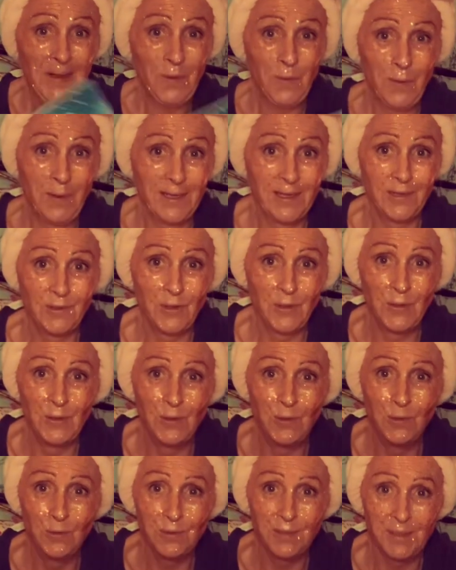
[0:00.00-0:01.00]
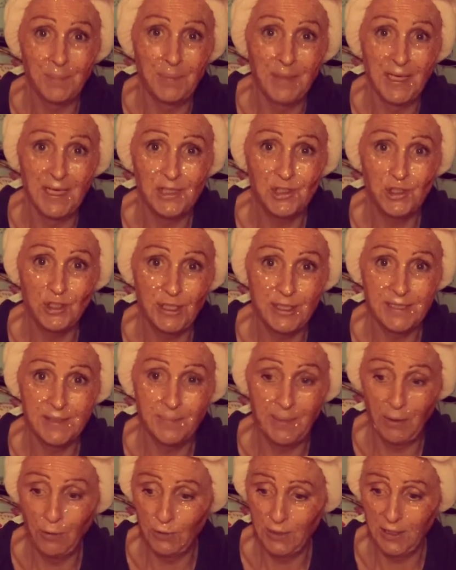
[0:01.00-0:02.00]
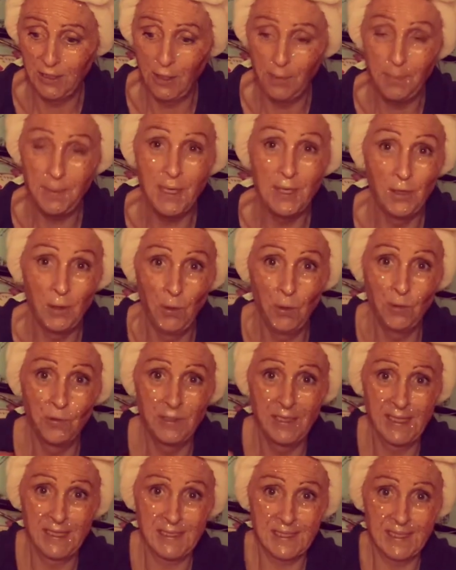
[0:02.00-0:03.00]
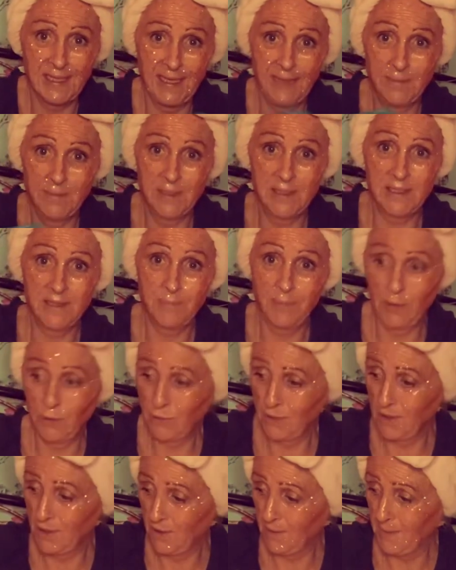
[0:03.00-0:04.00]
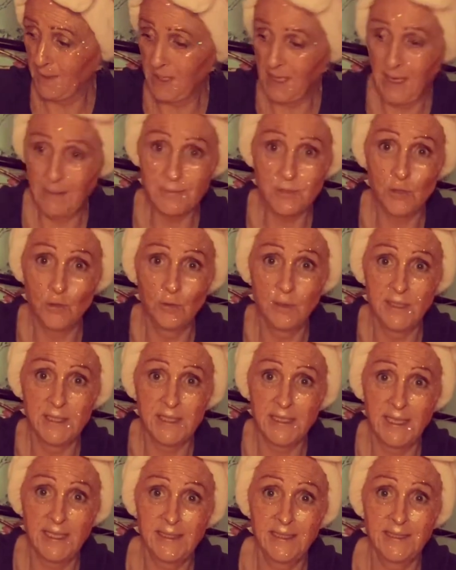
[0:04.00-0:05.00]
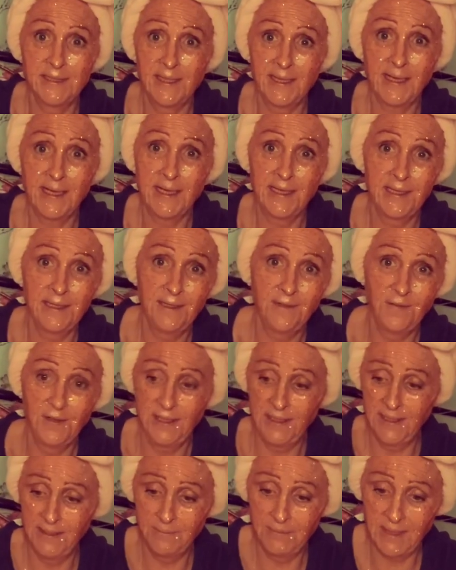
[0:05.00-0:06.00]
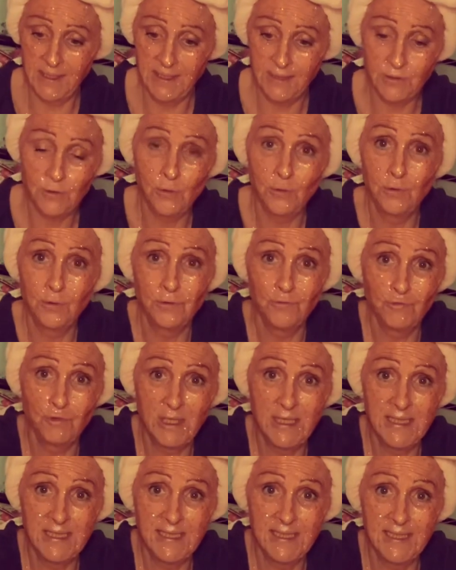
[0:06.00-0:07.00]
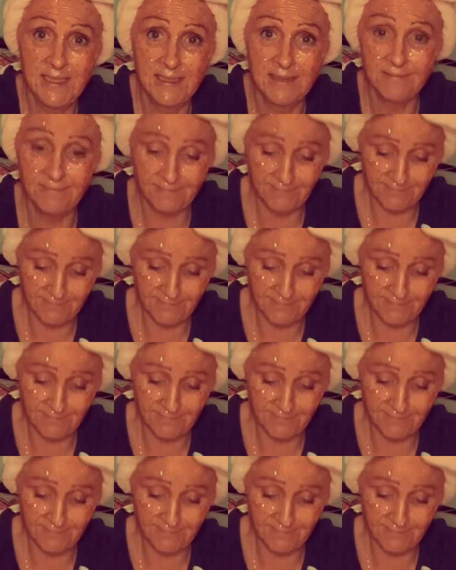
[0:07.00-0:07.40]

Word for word: Well, all the pressure is building up and all the excitement is building up and I'm so excited that I can't even eat my little reindeer